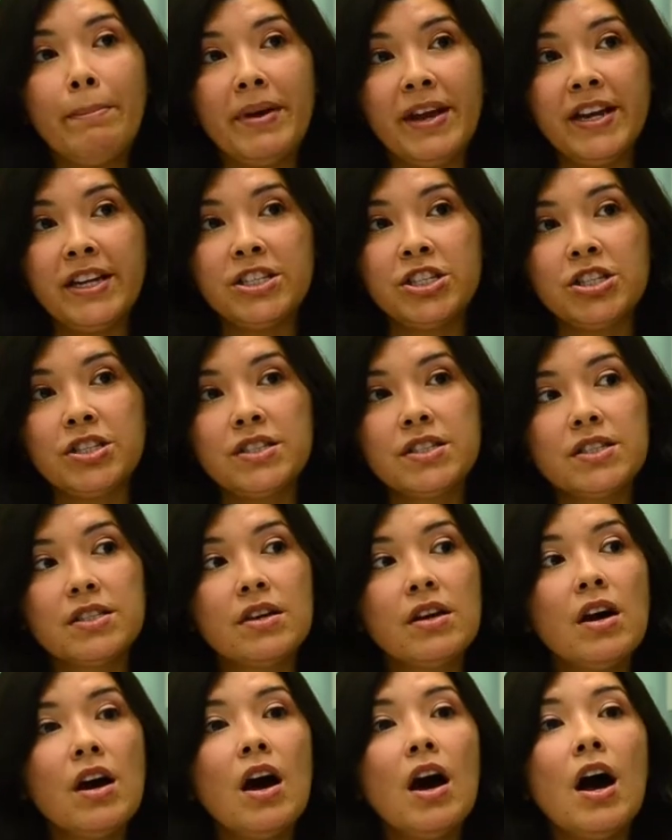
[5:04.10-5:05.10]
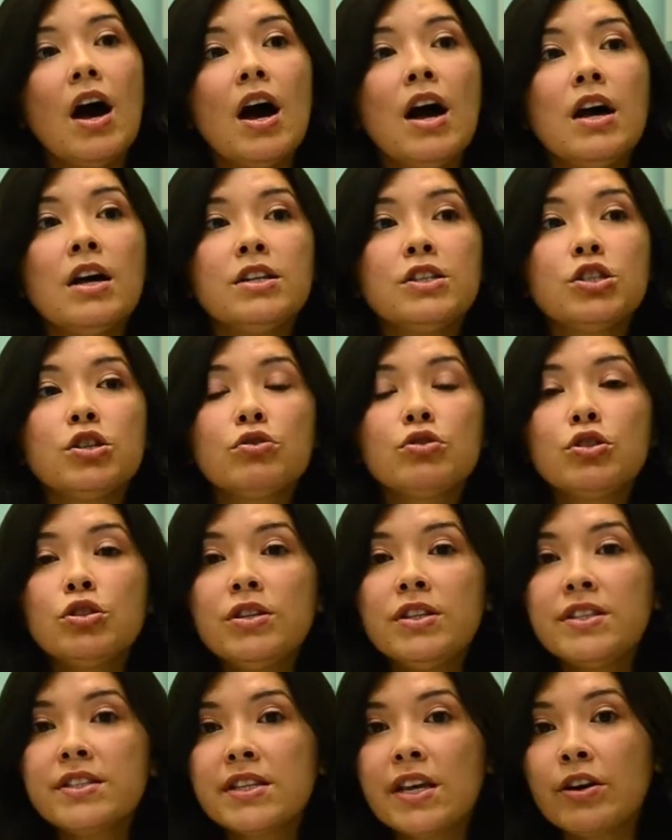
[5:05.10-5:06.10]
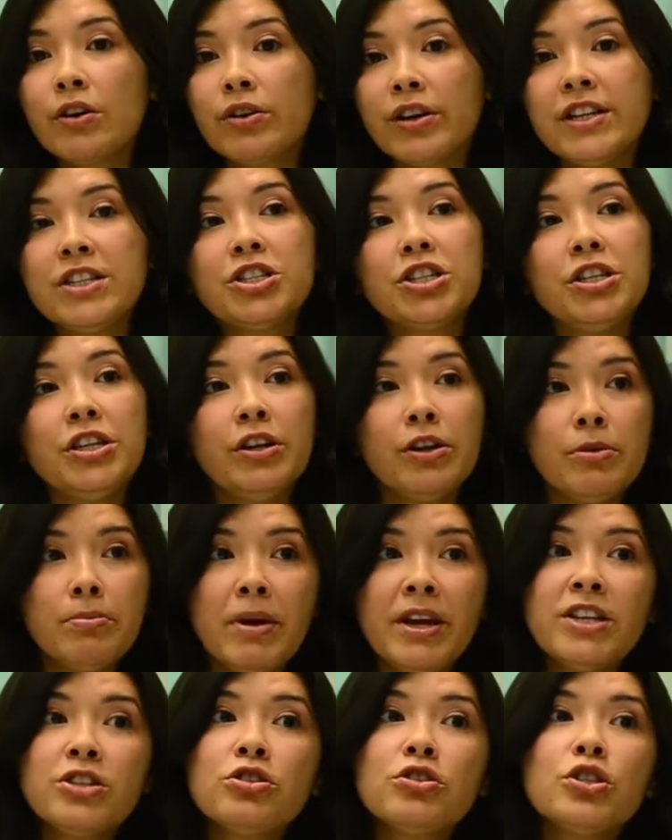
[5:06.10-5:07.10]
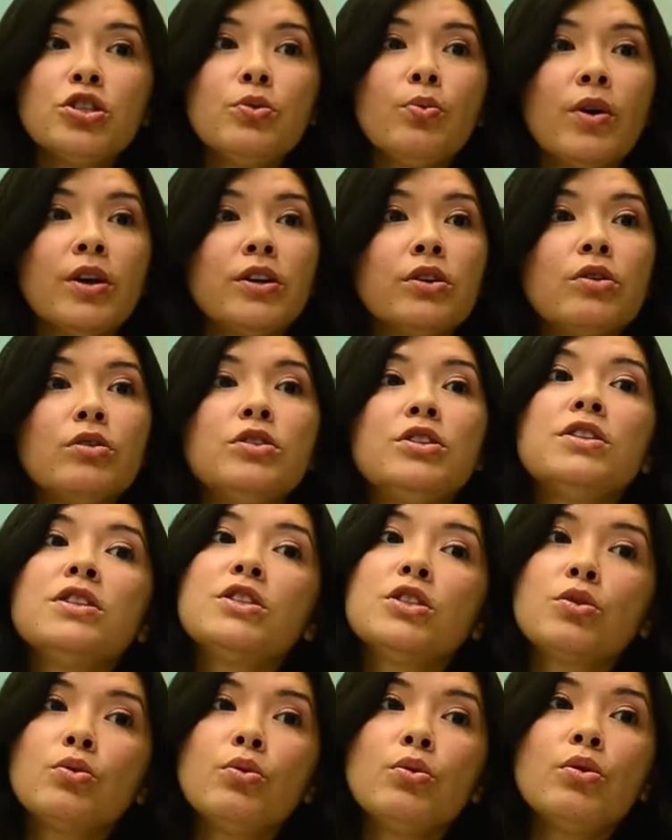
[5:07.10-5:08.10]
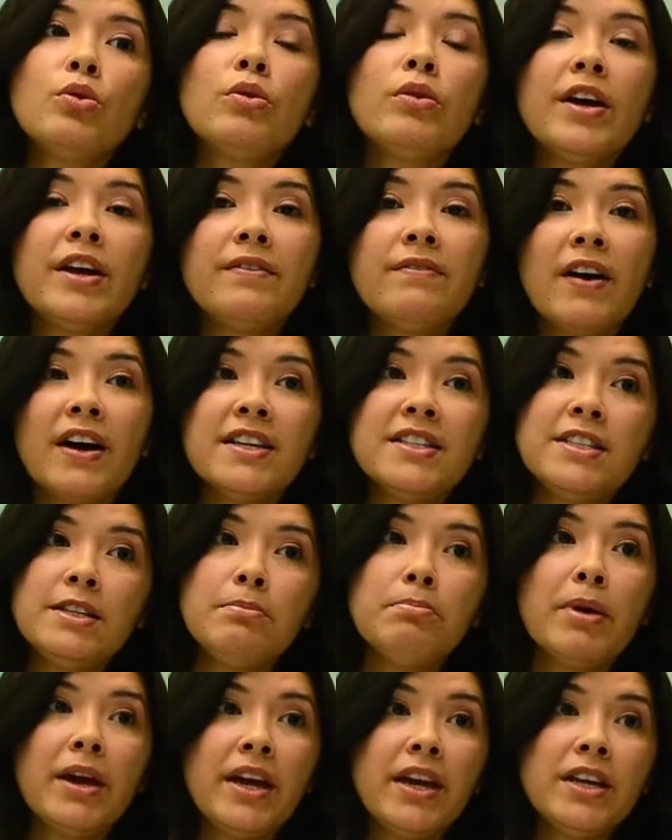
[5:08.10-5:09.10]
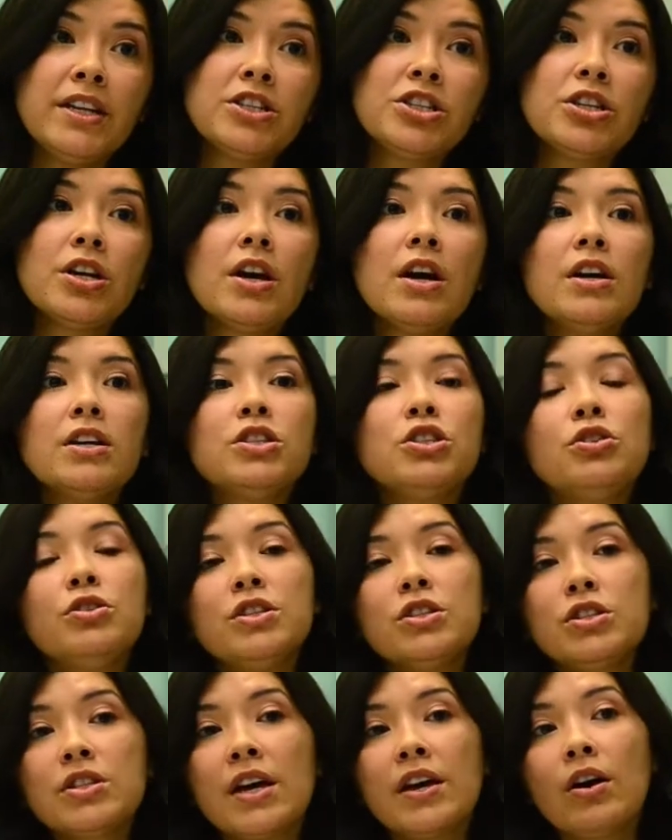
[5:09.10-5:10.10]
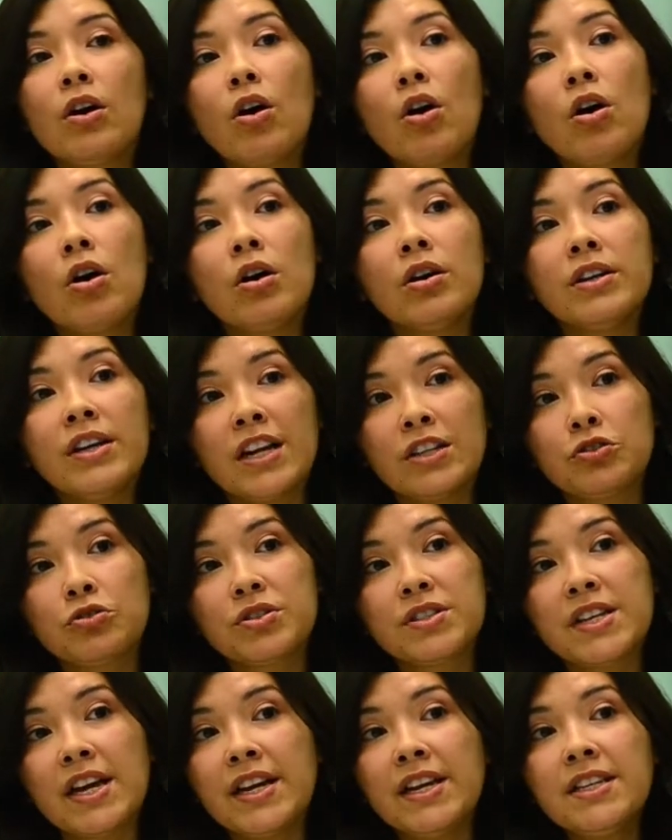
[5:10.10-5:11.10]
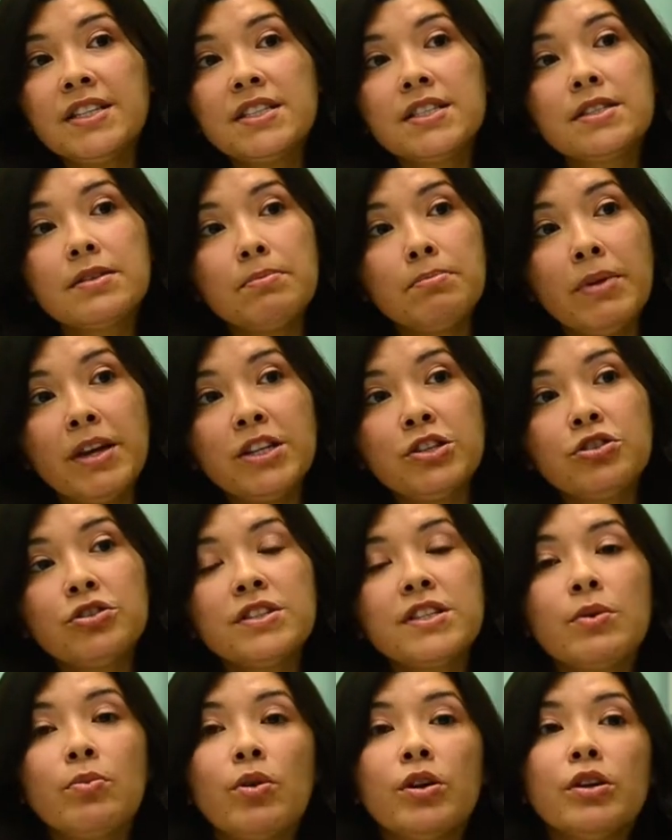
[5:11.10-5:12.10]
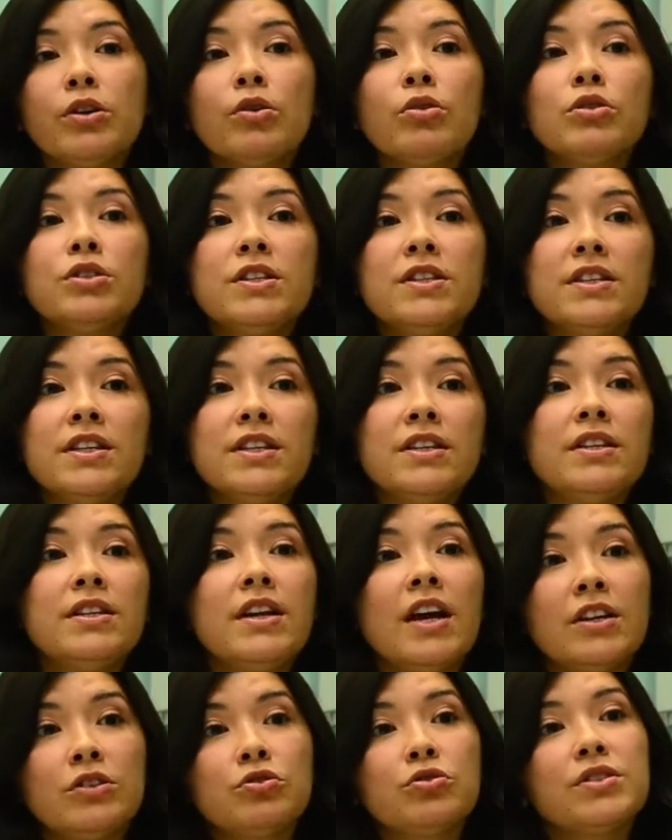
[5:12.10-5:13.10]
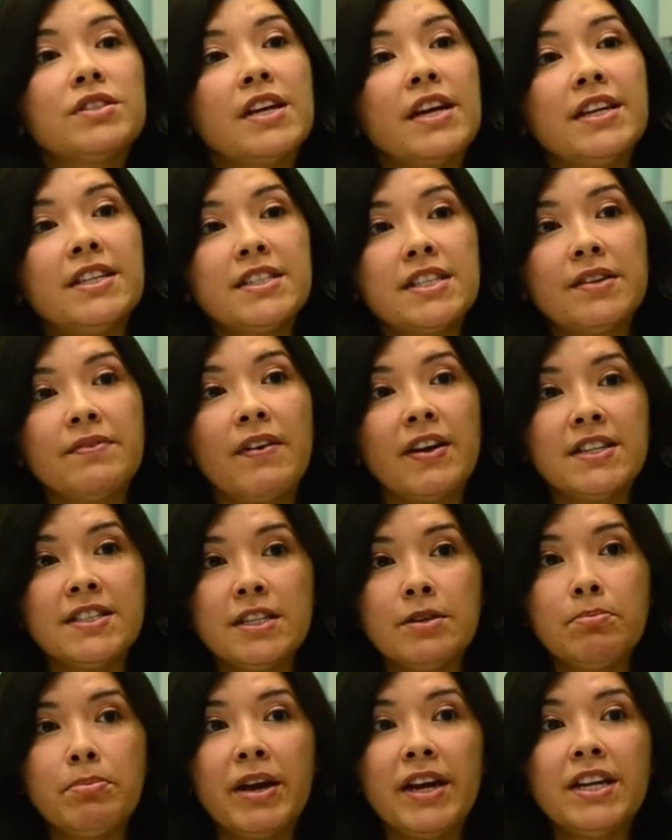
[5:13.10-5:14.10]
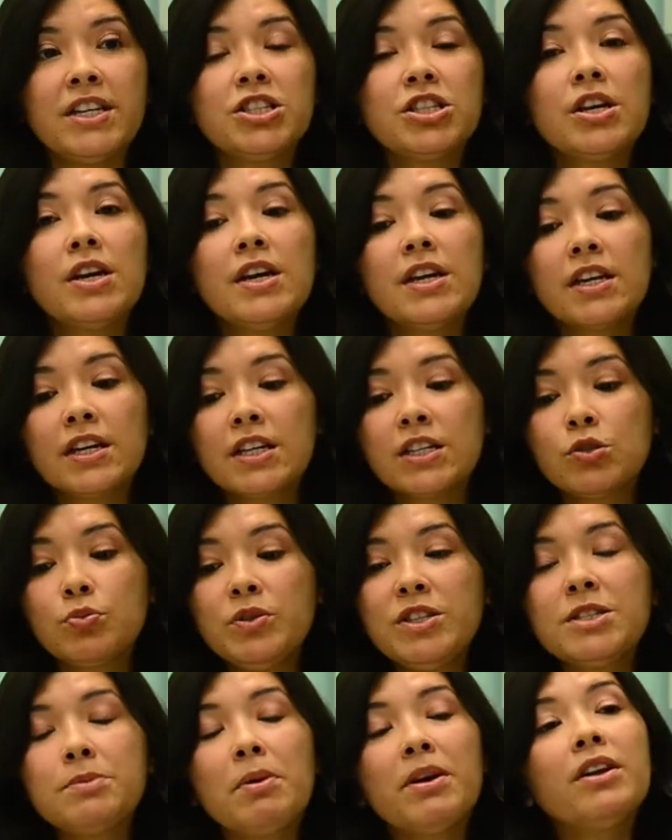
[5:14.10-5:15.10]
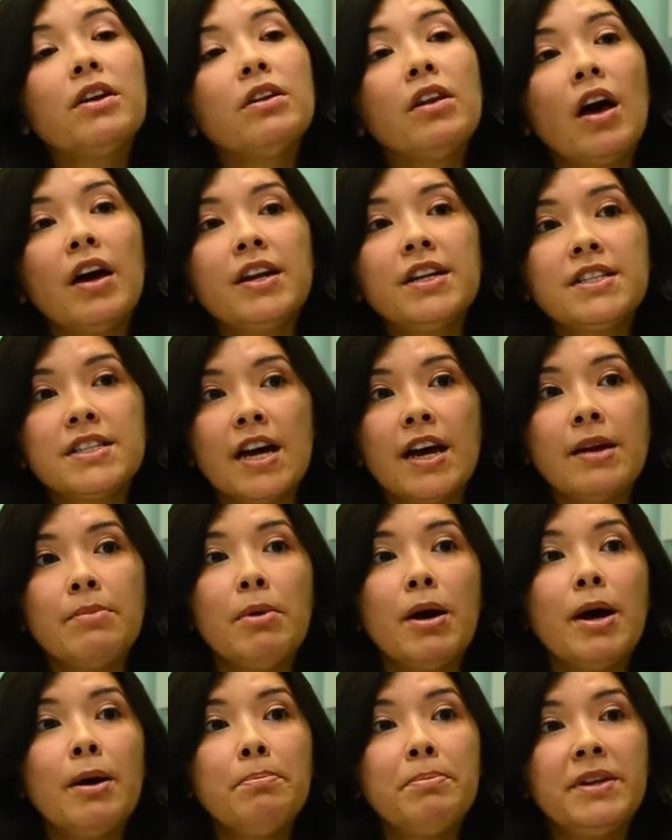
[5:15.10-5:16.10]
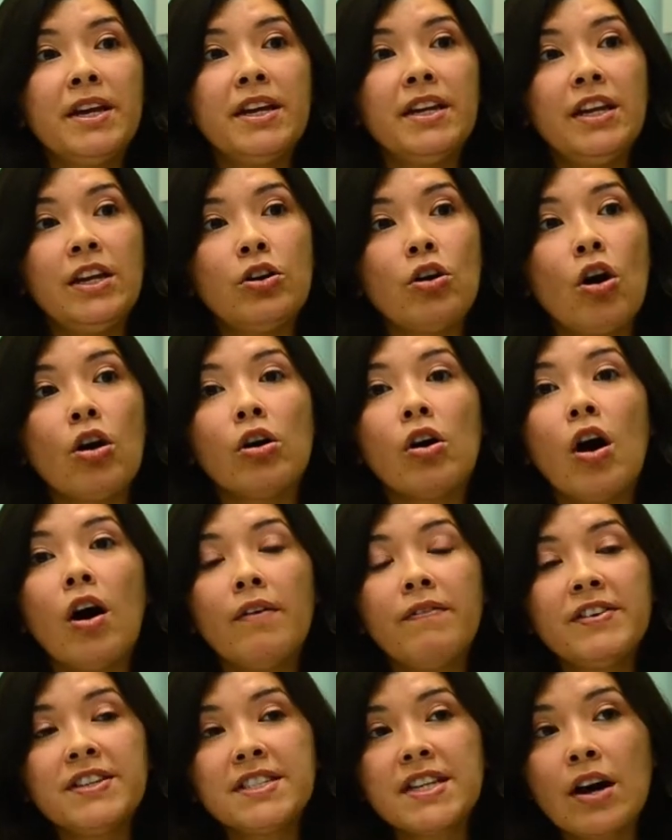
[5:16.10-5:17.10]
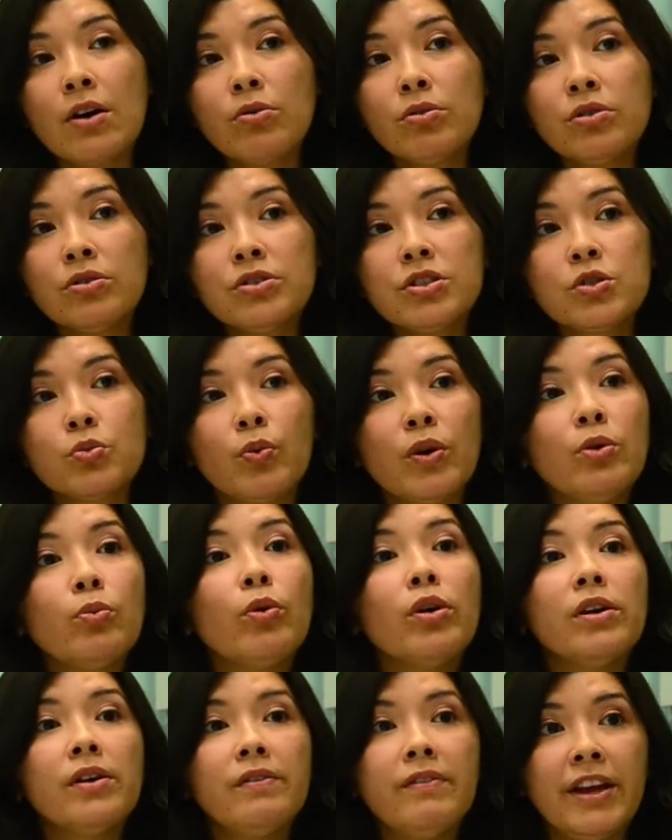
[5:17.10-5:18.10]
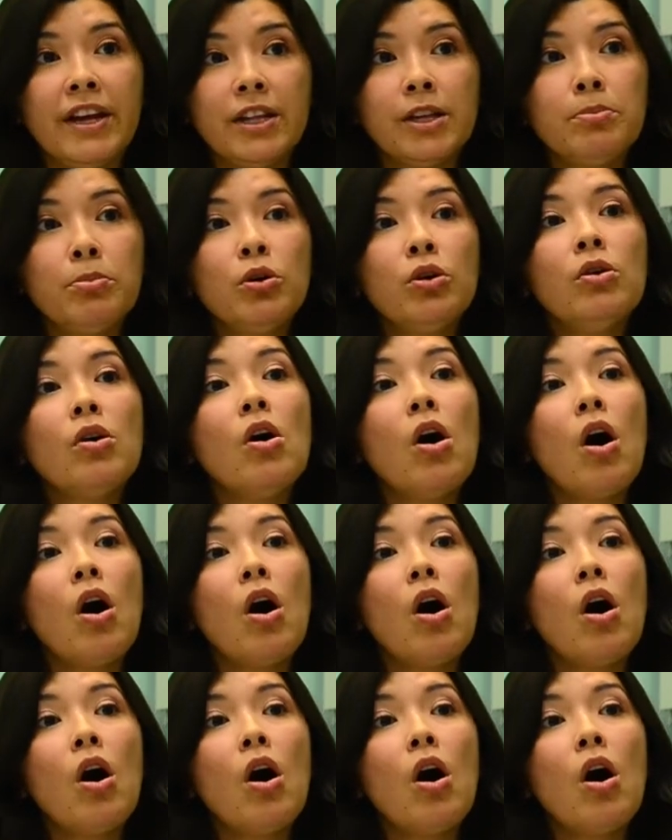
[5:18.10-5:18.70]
pages. So students that are engineering majors, you want to go to the school advising page. Students that are natural science majors, they want to go to the natural science advising page, because we spend a lot of time updating our office hours when we're available